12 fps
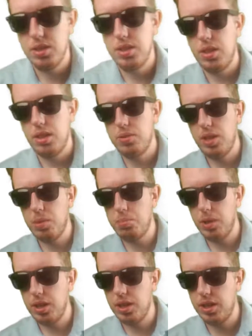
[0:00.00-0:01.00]
I don't think I
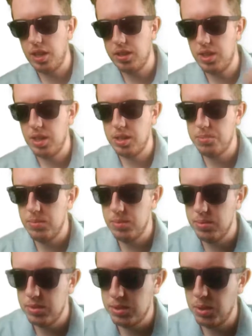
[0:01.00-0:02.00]
beat it that time.
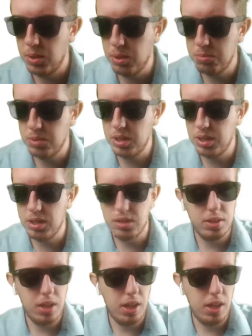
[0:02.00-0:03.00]
So I'm going to
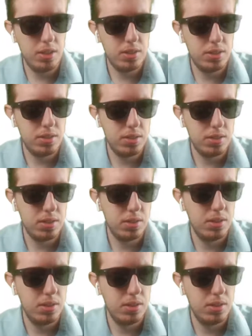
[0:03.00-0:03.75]
test.